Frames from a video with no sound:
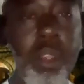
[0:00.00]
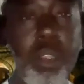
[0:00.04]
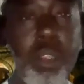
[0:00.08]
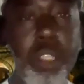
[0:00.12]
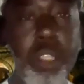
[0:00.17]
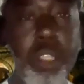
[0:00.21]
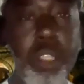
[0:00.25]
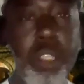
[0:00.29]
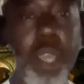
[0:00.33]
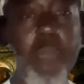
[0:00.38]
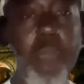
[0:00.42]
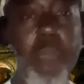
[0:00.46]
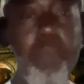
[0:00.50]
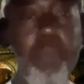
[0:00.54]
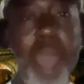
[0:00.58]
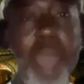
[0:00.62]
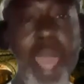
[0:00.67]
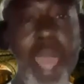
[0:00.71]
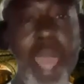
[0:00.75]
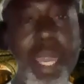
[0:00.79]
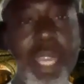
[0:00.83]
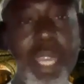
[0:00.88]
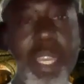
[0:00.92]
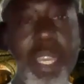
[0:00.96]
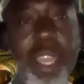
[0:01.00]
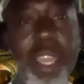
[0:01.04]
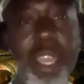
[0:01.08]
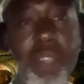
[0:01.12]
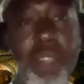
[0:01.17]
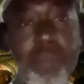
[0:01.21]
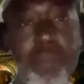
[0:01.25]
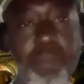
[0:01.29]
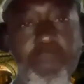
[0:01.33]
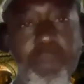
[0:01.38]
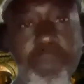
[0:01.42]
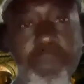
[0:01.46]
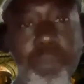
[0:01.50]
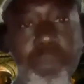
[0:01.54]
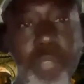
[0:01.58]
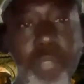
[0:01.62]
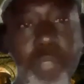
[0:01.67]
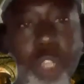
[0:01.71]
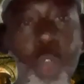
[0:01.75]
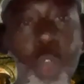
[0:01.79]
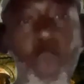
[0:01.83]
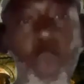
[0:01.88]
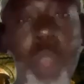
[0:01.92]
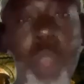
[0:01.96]
to come back and get
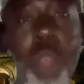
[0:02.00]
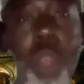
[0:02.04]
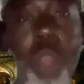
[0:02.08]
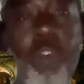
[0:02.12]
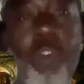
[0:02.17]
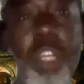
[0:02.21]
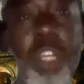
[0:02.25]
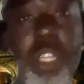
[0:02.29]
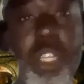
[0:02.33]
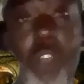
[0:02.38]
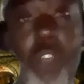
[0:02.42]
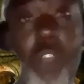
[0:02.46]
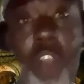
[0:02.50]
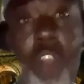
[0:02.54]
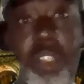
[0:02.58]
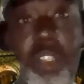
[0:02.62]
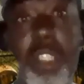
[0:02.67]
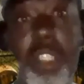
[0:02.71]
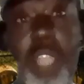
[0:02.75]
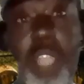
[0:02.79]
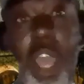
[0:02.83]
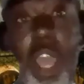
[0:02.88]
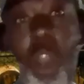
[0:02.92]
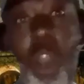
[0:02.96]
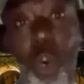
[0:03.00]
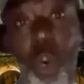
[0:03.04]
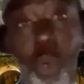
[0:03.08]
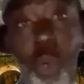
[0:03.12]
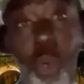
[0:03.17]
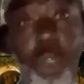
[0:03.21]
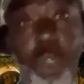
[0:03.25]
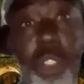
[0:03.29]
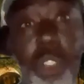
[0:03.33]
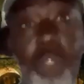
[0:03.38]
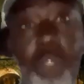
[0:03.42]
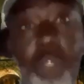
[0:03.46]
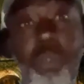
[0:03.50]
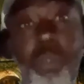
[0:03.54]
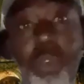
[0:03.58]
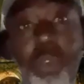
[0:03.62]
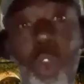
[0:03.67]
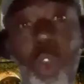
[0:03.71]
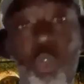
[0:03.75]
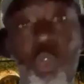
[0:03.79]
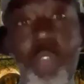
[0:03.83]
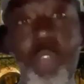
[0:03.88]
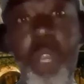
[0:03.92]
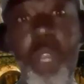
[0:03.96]
the win over Leonardo DeTao, who is
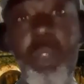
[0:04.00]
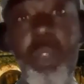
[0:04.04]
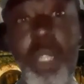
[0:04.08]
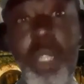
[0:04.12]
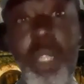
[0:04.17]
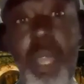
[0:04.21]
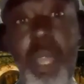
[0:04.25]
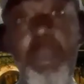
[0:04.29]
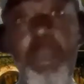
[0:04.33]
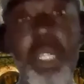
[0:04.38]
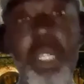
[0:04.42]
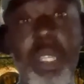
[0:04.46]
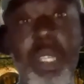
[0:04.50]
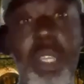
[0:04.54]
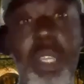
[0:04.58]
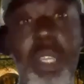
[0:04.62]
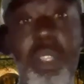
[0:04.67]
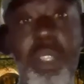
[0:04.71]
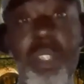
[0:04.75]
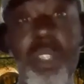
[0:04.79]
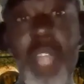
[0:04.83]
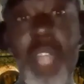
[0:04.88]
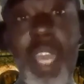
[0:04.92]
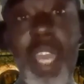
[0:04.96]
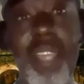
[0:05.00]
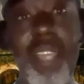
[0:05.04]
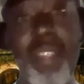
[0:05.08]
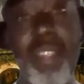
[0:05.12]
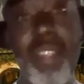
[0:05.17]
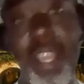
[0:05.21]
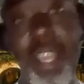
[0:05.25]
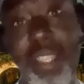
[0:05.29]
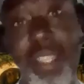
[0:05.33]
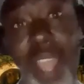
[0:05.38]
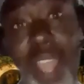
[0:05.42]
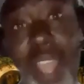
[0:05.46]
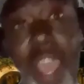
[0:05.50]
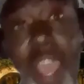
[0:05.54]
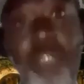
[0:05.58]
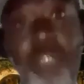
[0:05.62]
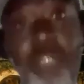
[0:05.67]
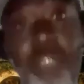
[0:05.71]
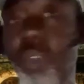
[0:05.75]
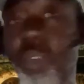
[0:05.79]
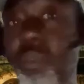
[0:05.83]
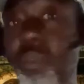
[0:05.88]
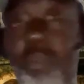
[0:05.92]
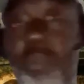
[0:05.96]
her real nemesis, like that,
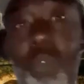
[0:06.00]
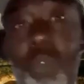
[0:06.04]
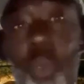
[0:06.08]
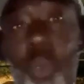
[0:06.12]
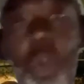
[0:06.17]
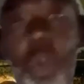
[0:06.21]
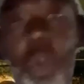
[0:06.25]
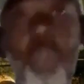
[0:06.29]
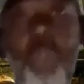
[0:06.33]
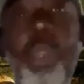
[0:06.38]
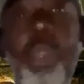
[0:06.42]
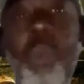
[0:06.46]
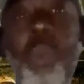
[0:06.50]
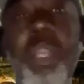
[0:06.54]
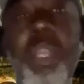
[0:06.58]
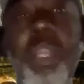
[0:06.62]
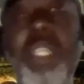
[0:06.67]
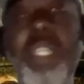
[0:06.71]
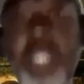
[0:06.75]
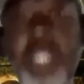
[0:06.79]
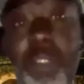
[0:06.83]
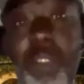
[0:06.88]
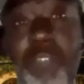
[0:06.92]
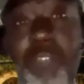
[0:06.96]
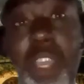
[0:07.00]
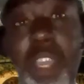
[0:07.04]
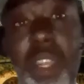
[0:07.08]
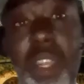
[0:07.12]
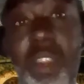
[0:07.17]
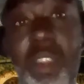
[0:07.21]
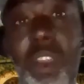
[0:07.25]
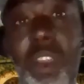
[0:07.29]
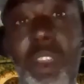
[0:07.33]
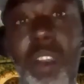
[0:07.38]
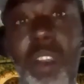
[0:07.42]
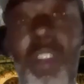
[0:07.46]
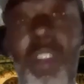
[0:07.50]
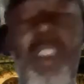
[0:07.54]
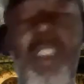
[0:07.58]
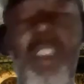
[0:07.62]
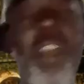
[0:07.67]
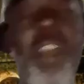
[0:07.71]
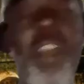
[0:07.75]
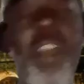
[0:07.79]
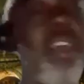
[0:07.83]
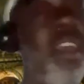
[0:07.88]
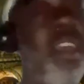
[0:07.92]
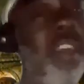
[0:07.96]
the one only one that's defeated her,
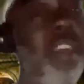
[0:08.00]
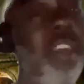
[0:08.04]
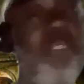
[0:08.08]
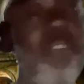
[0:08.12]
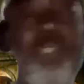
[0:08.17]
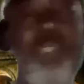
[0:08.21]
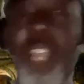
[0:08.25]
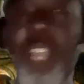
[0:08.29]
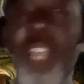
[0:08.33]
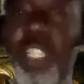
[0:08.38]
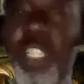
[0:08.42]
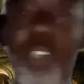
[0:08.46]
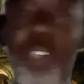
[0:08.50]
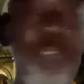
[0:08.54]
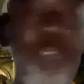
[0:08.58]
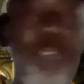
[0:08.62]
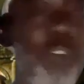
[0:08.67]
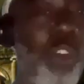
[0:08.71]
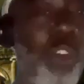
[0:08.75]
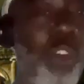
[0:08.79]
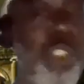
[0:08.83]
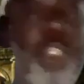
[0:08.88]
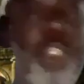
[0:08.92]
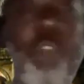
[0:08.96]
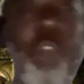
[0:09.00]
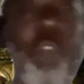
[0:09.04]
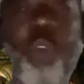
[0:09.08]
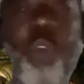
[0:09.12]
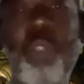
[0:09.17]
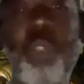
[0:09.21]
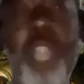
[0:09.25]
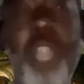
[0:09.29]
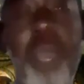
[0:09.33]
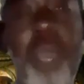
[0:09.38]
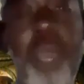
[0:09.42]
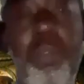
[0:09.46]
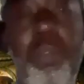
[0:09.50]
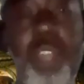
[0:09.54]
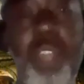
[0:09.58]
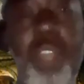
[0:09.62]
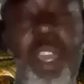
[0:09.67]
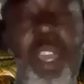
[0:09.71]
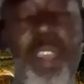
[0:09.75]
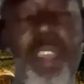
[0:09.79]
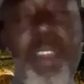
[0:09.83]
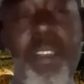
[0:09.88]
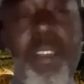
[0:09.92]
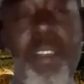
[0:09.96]
that's a full circle type
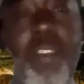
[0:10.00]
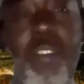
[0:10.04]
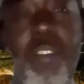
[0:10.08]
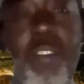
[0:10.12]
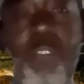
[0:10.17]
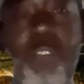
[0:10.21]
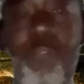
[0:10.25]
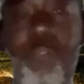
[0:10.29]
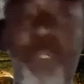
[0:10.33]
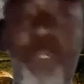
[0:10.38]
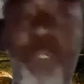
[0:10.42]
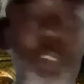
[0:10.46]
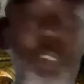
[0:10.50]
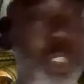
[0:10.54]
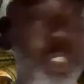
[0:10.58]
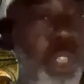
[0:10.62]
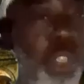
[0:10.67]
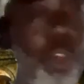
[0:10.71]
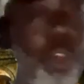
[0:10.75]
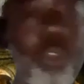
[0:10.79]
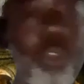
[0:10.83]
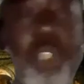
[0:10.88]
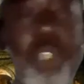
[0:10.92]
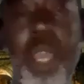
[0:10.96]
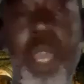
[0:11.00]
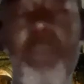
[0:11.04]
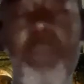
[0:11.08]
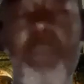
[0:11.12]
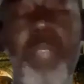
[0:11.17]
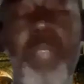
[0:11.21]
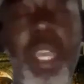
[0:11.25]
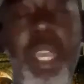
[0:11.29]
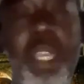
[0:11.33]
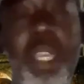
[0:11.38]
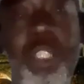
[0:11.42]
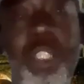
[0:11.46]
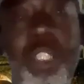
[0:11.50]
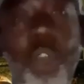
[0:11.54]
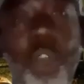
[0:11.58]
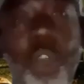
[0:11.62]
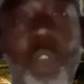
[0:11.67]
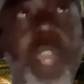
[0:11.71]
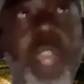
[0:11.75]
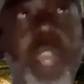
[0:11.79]
thing. Full circle type thing. And Tony